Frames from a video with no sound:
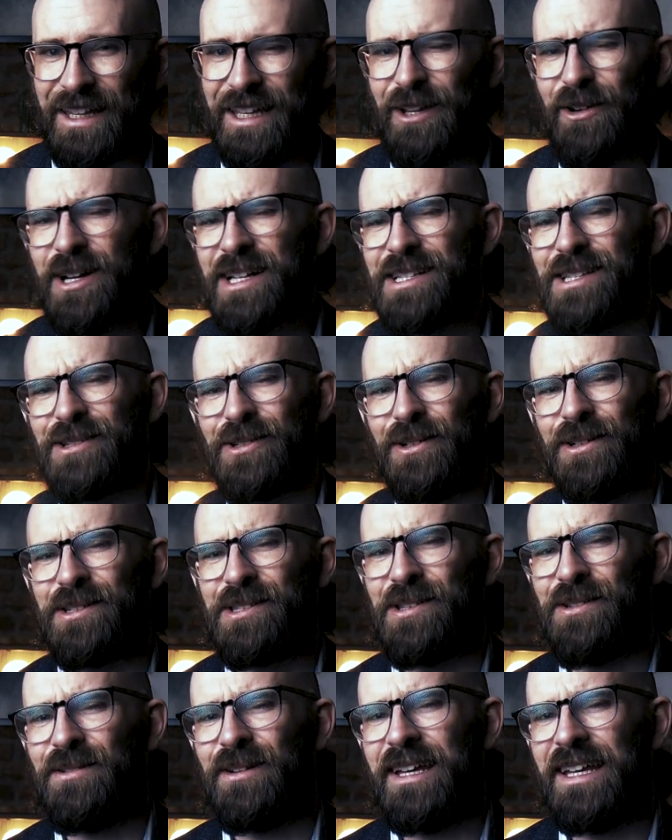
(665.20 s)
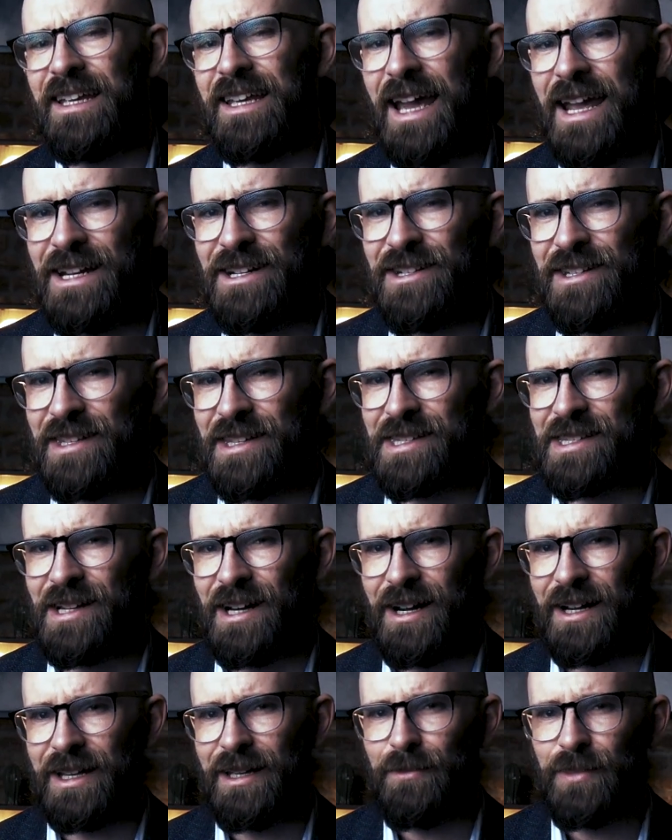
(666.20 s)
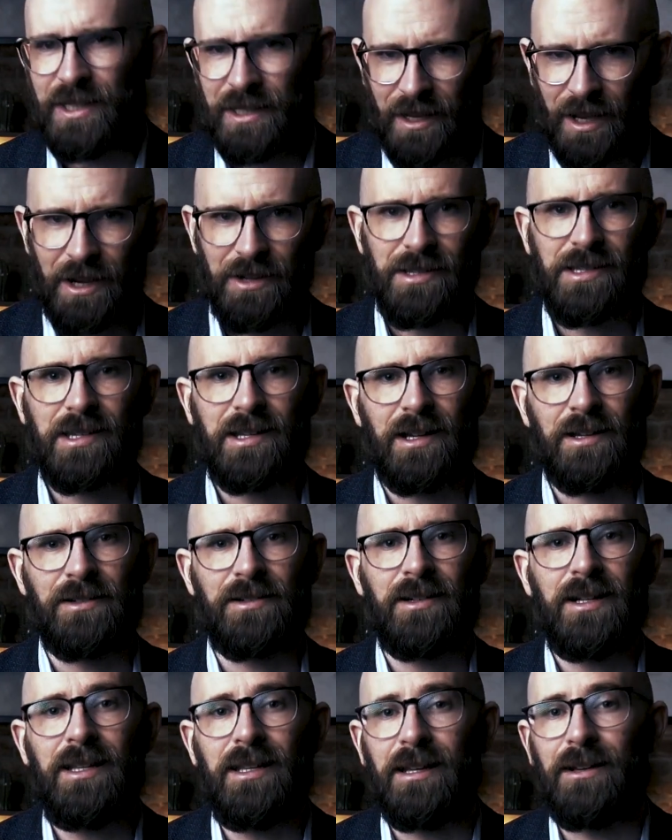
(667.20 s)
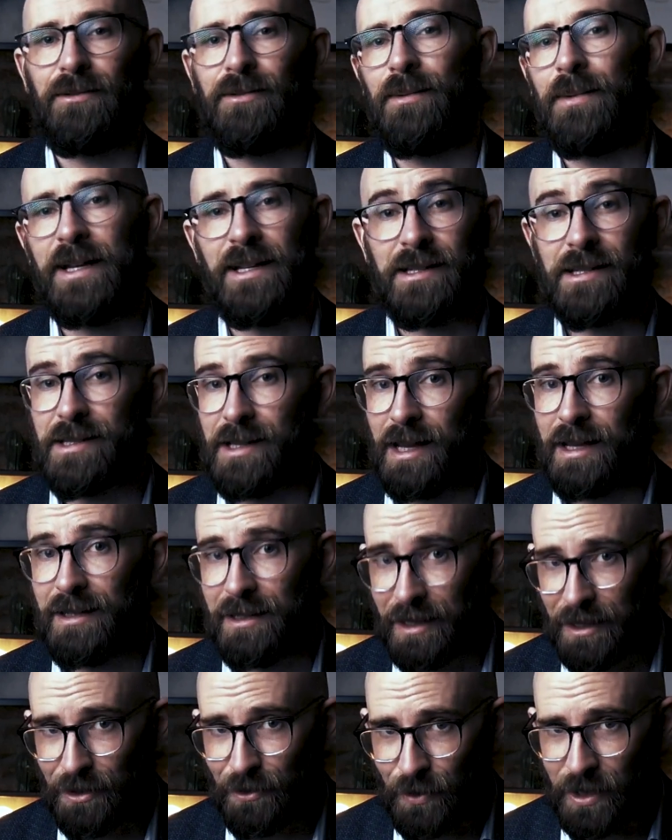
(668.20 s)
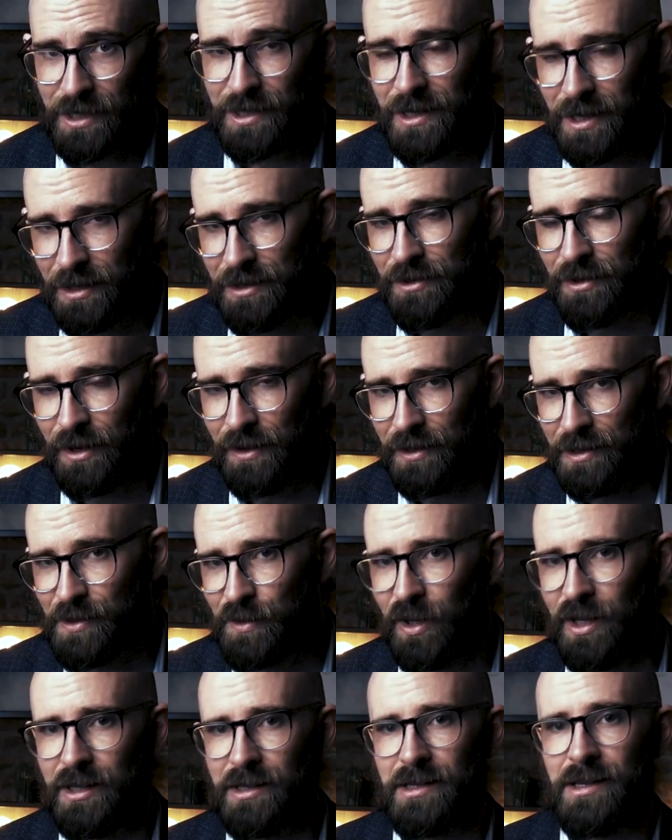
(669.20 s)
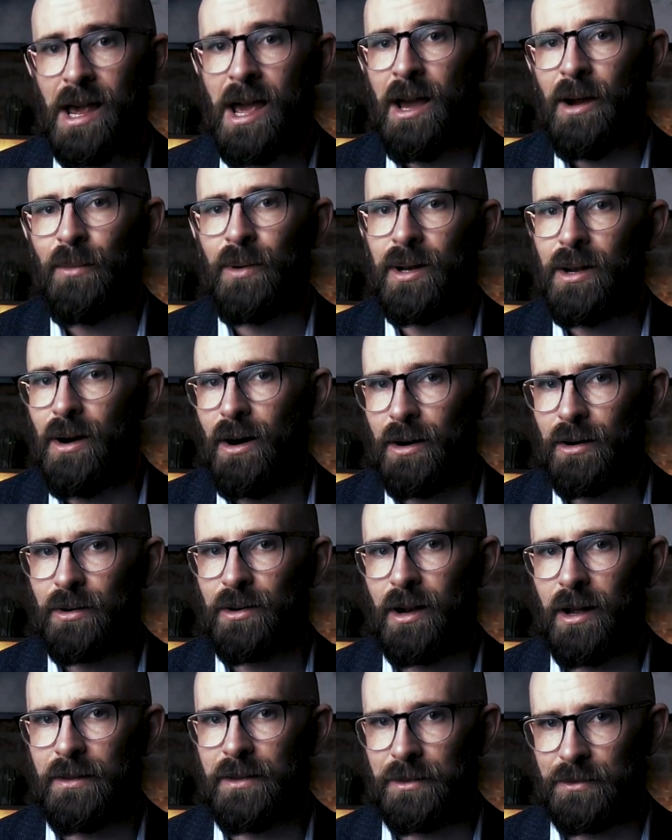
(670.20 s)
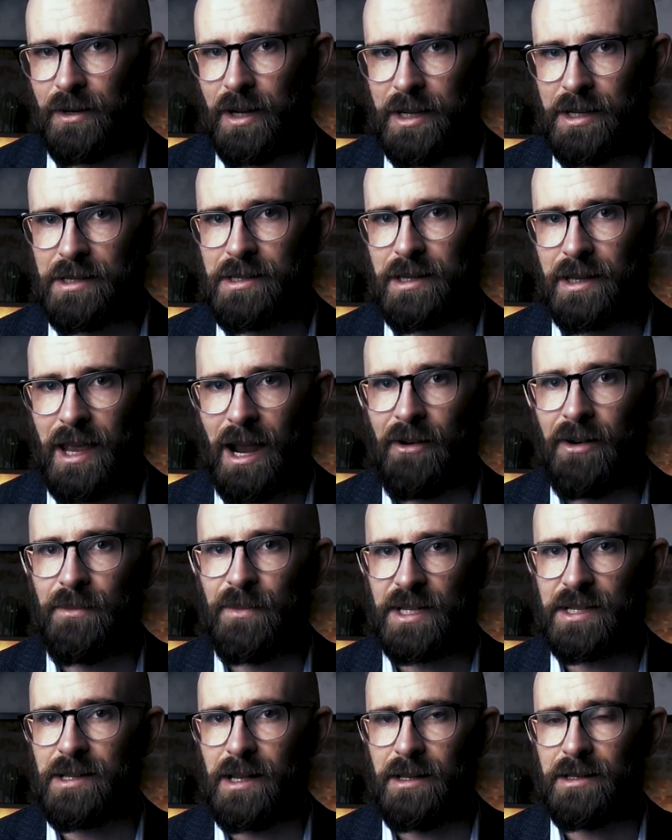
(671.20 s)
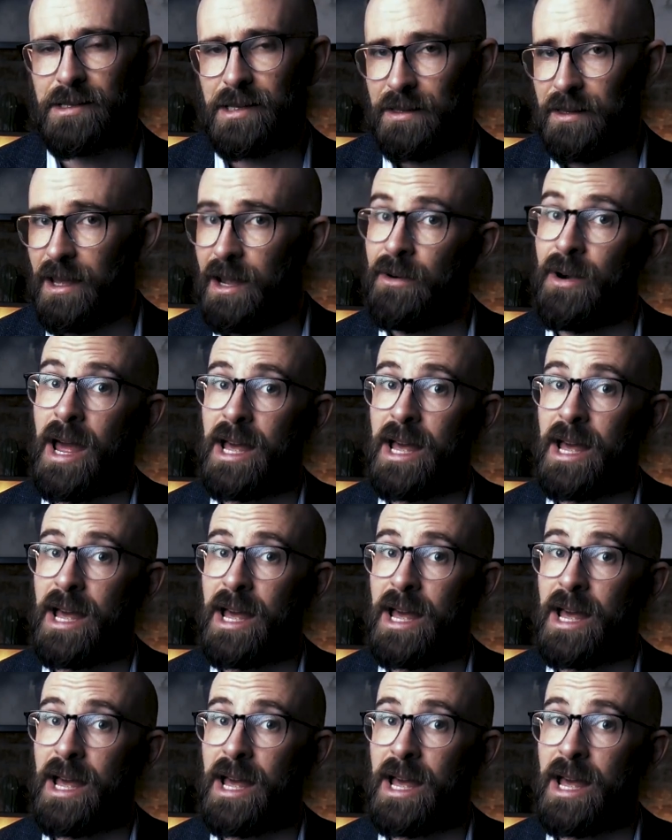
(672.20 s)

The US sought to engage this target, but the host country, it remains unknown which country this was, would not grant the right to carry missiles in their